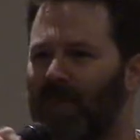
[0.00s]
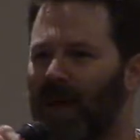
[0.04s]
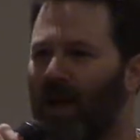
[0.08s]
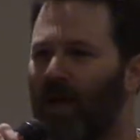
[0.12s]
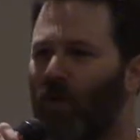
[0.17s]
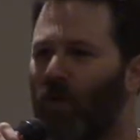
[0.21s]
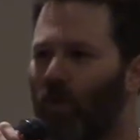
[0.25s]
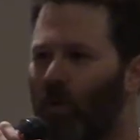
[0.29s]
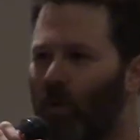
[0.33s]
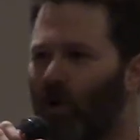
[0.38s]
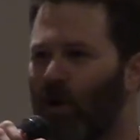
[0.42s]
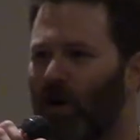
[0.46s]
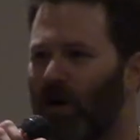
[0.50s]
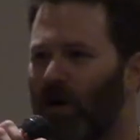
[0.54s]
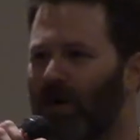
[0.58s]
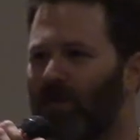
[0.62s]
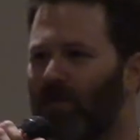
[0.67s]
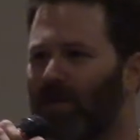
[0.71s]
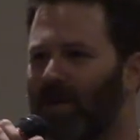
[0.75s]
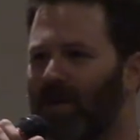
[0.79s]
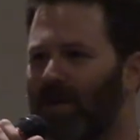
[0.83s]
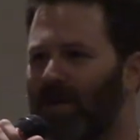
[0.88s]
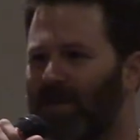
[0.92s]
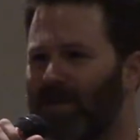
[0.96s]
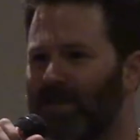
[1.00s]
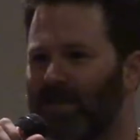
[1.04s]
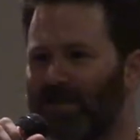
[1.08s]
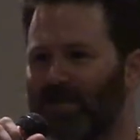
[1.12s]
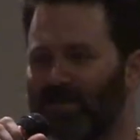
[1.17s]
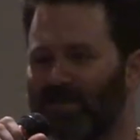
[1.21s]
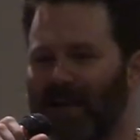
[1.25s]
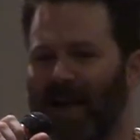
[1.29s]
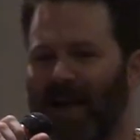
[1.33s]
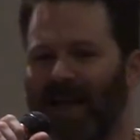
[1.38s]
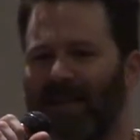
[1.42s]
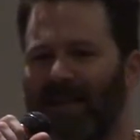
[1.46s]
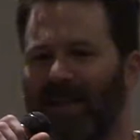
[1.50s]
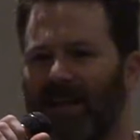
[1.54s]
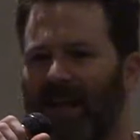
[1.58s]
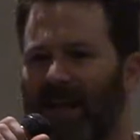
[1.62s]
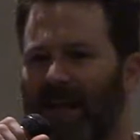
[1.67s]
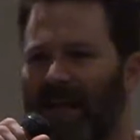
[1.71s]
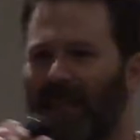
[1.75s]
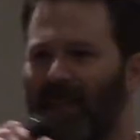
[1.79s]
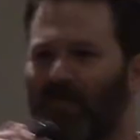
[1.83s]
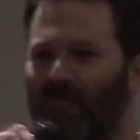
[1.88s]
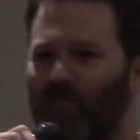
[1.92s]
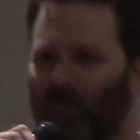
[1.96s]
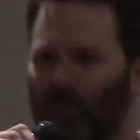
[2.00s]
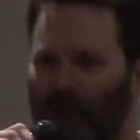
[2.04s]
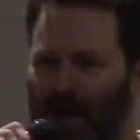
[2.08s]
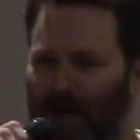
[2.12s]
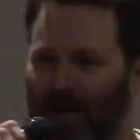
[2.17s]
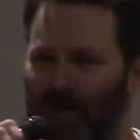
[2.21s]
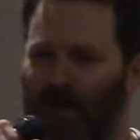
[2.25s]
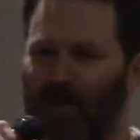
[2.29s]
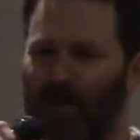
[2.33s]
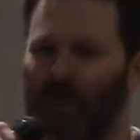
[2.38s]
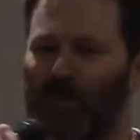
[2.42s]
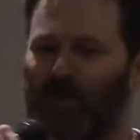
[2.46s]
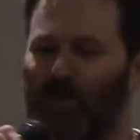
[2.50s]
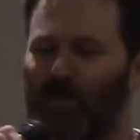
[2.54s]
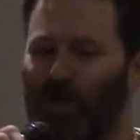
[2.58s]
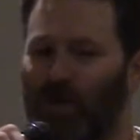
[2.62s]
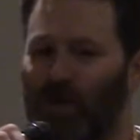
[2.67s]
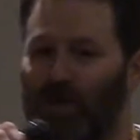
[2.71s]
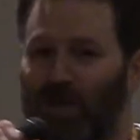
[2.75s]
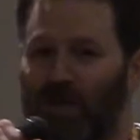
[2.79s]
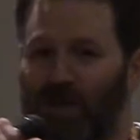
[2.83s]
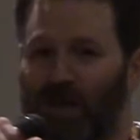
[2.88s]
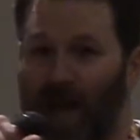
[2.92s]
that work because the fact that I have read those books,